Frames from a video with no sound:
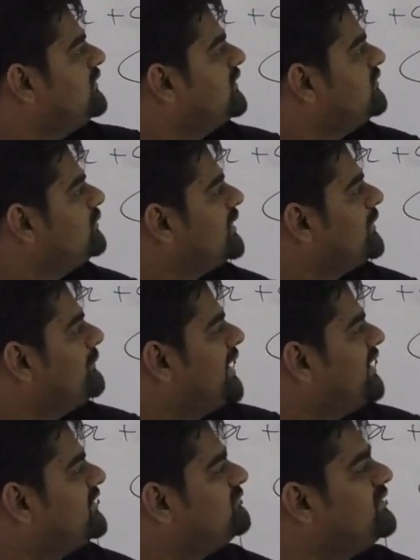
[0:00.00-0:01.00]
this will become
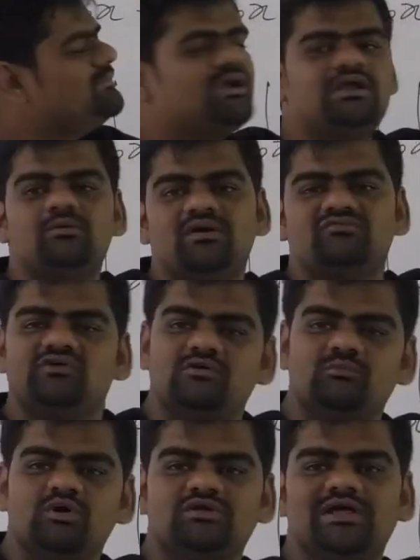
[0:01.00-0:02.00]
minus b by 2a for
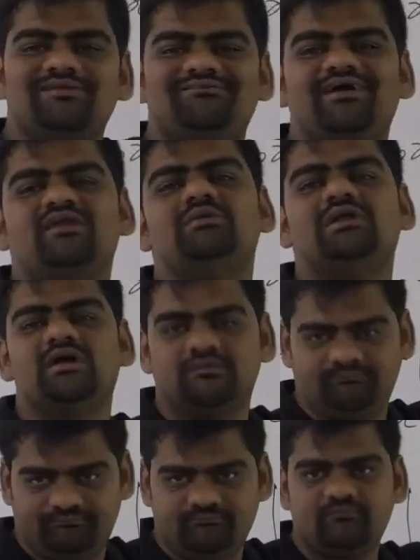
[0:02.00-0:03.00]
both alpha and beta.
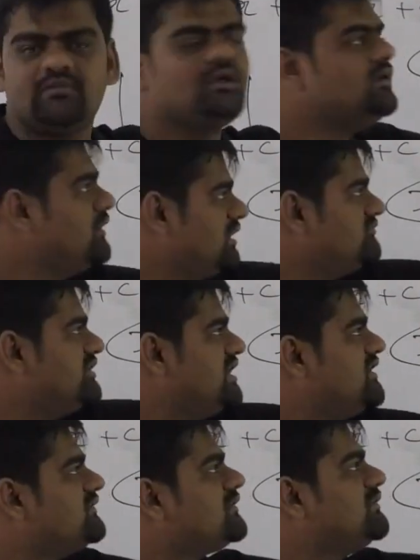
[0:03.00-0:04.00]
If
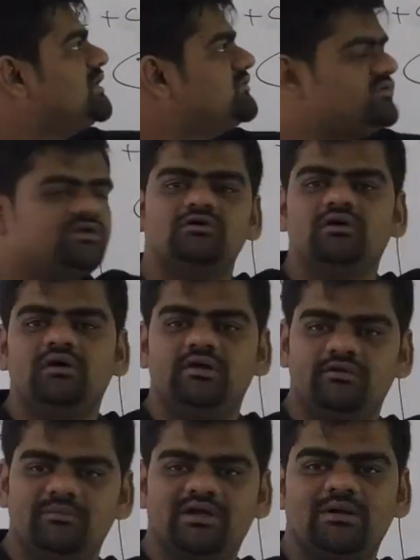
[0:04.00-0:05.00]
d is equal to 0, it
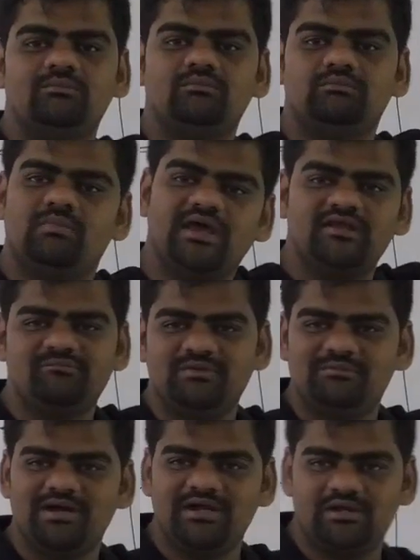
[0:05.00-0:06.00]
will become minus b
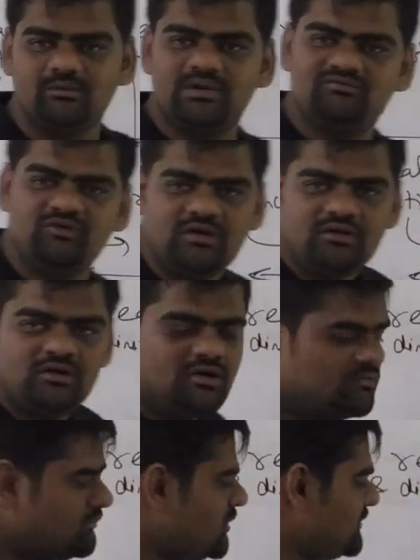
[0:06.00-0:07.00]
by 2a for
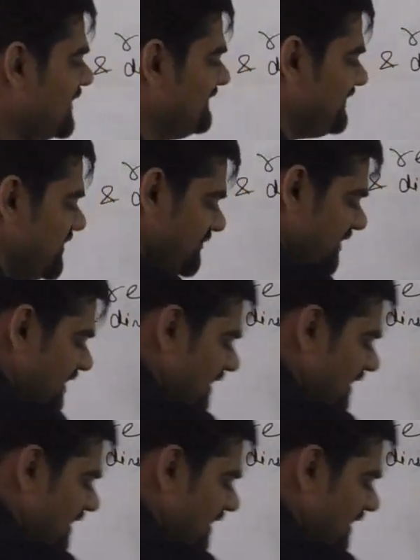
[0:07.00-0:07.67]
both alpha and beta.